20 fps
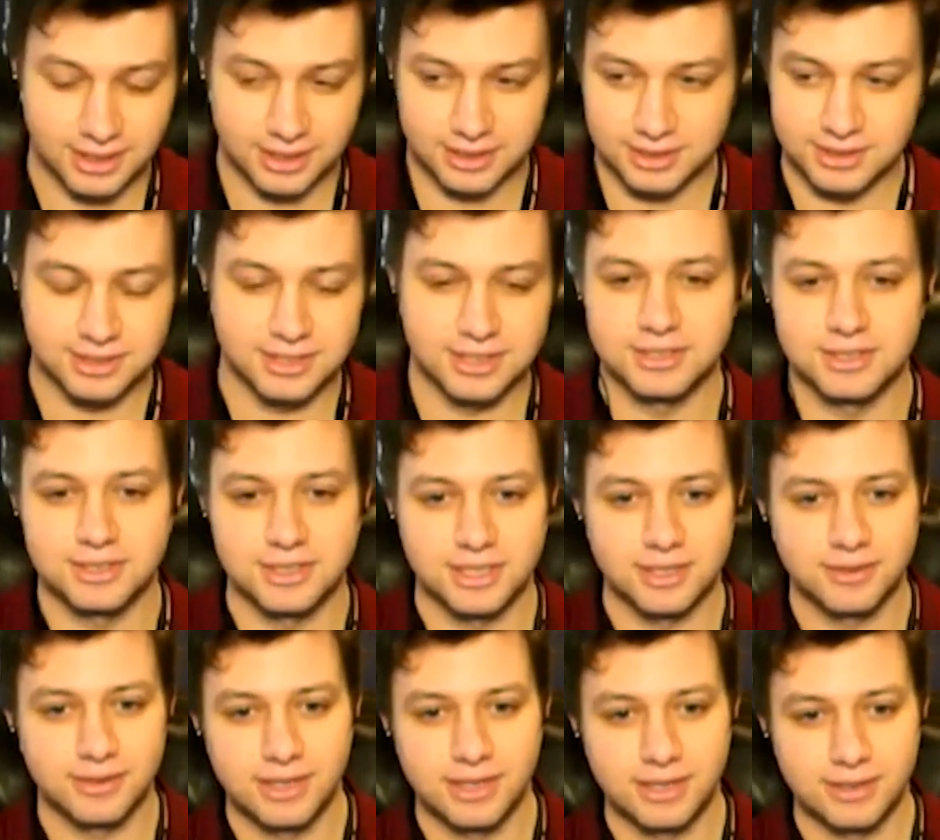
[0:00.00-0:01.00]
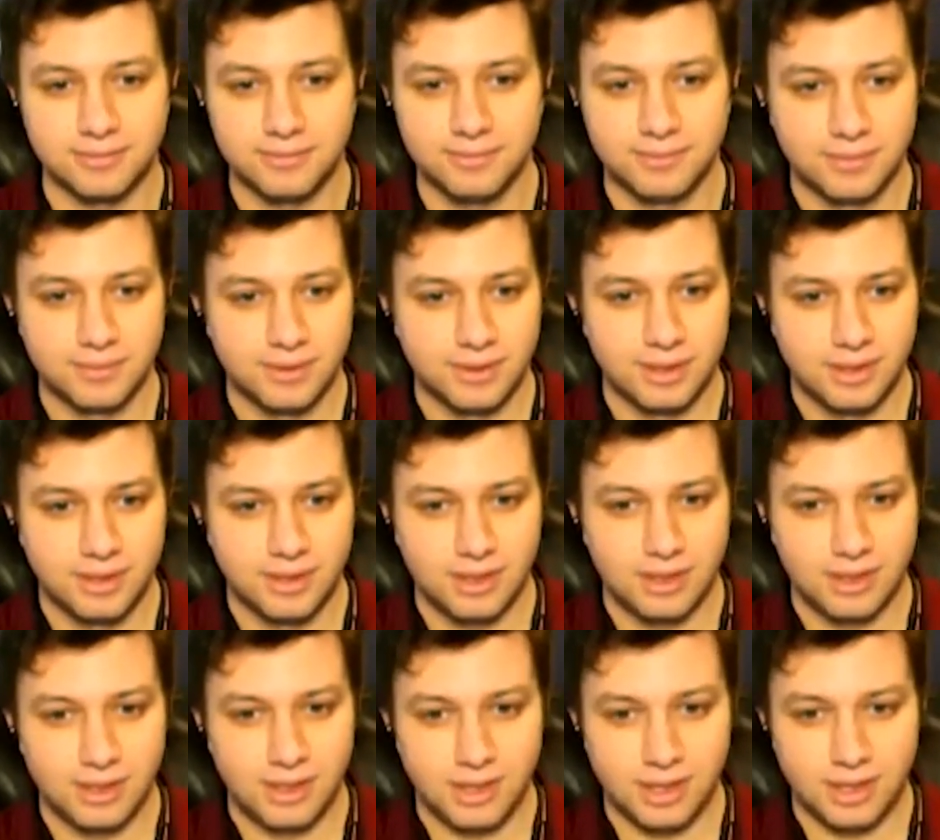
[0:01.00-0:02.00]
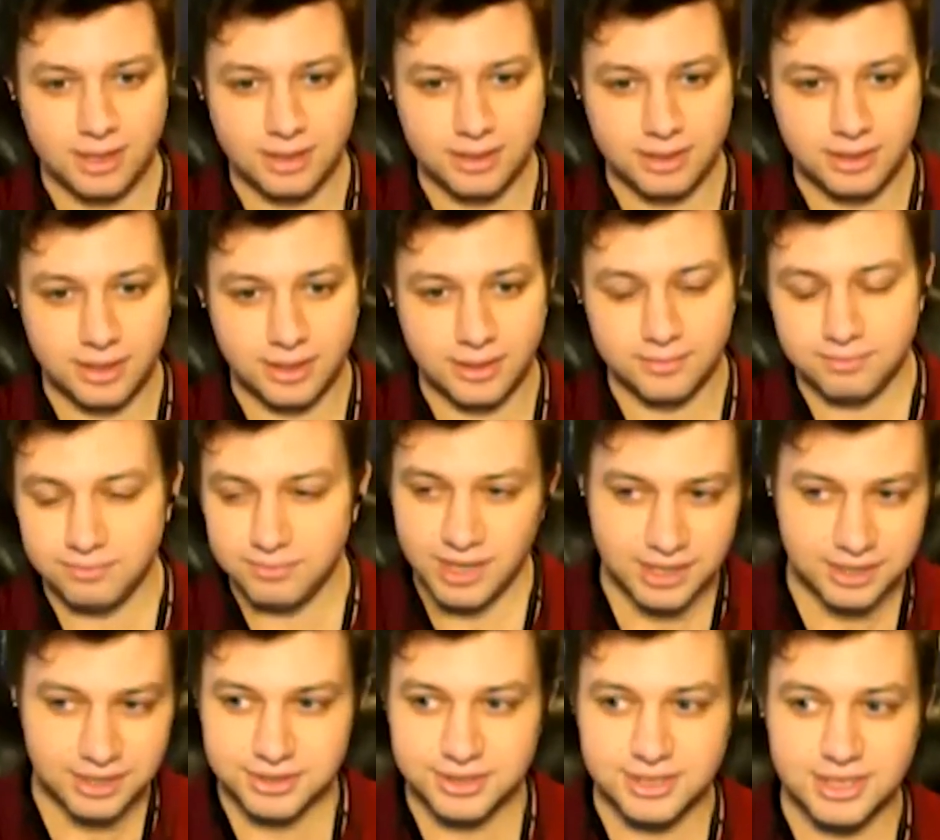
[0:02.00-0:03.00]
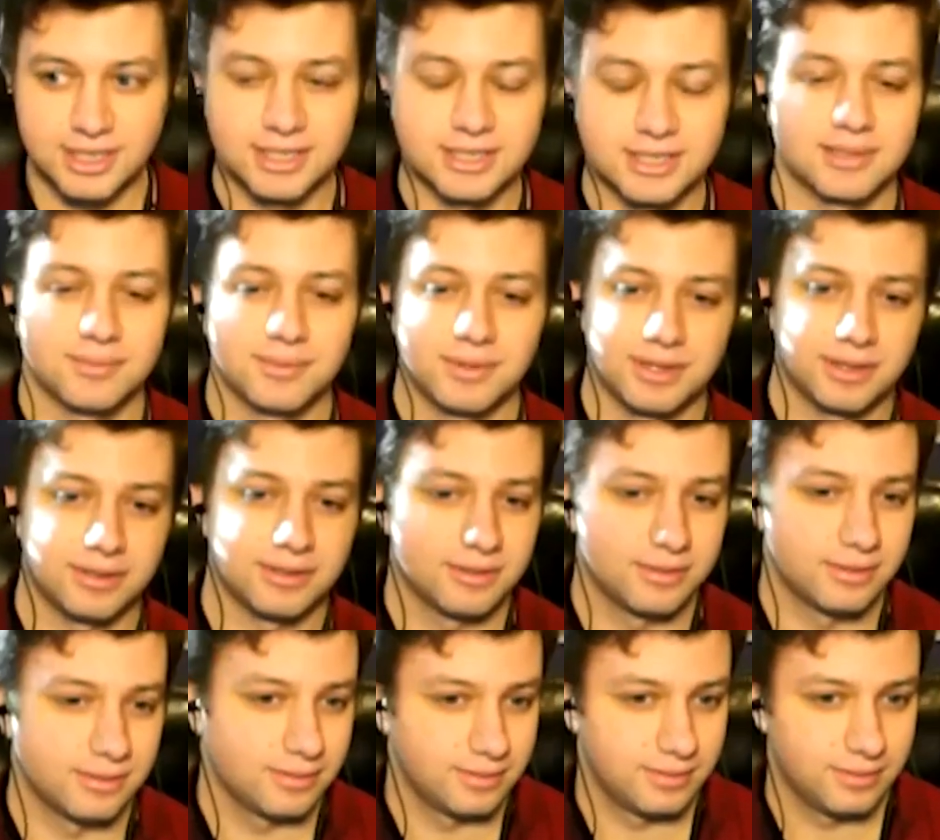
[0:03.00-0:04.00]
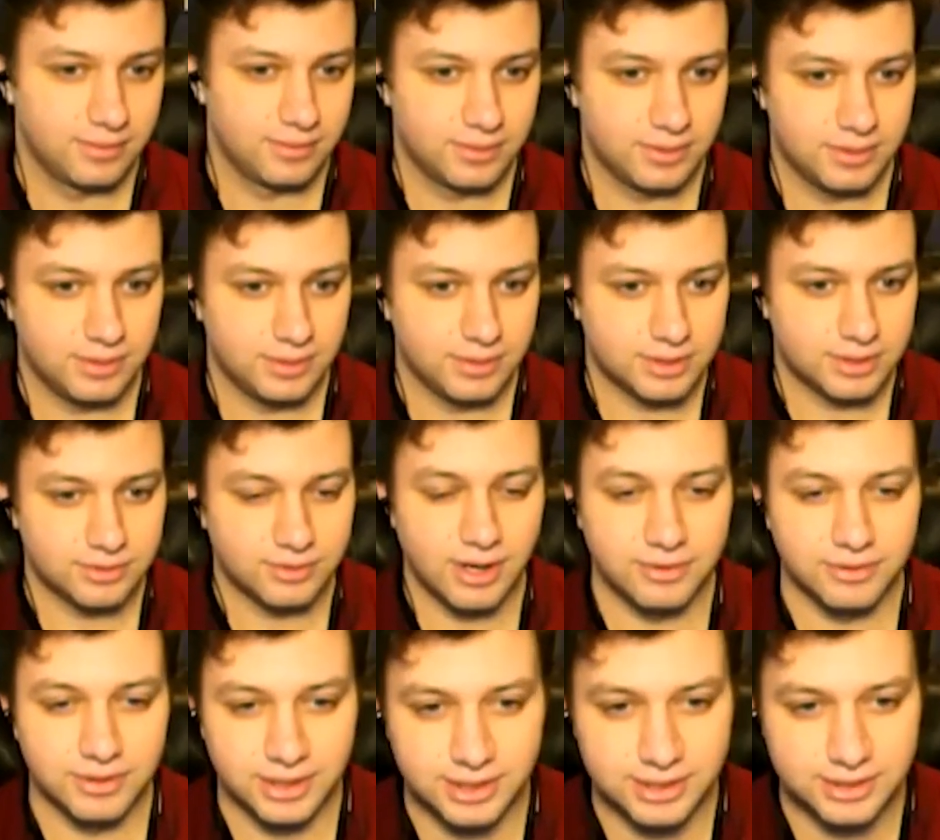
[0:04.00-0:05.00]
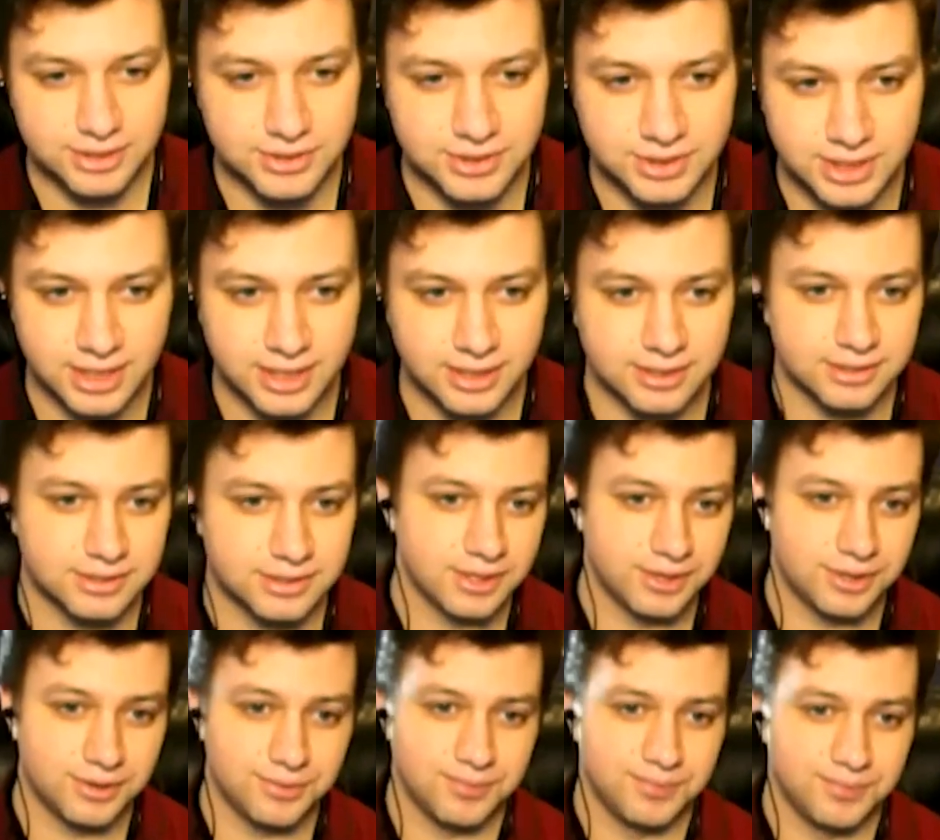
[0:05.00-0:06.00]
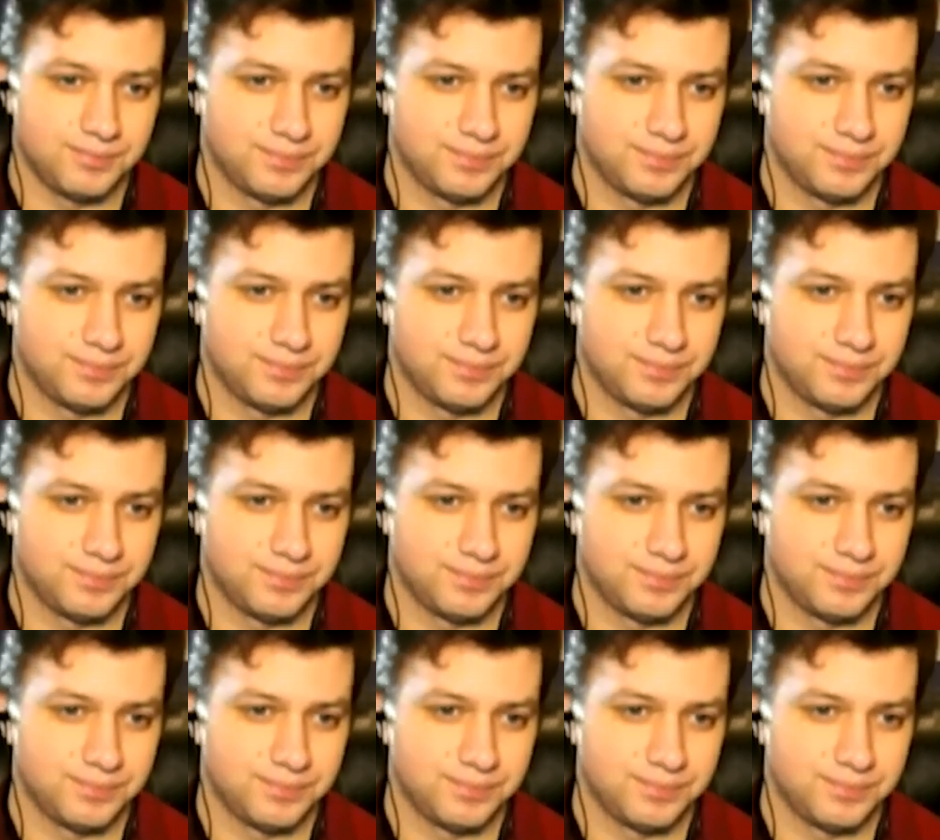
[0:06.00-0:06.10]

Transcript: like decision theory and and uh, agency and some of the surrounding issues there so